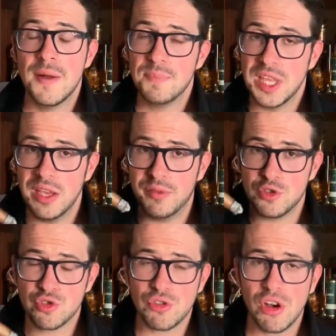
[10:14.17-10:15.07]
If you
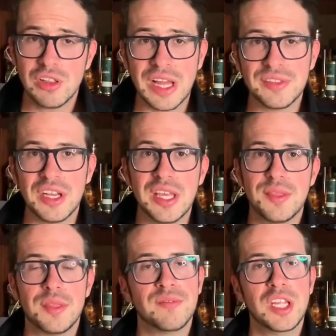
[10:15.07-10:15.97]
scroll underneath
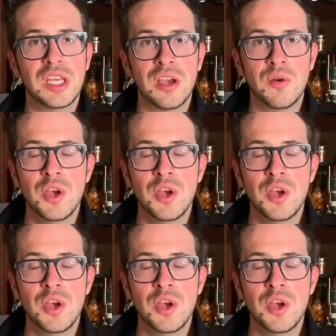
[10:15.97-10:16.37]
the video,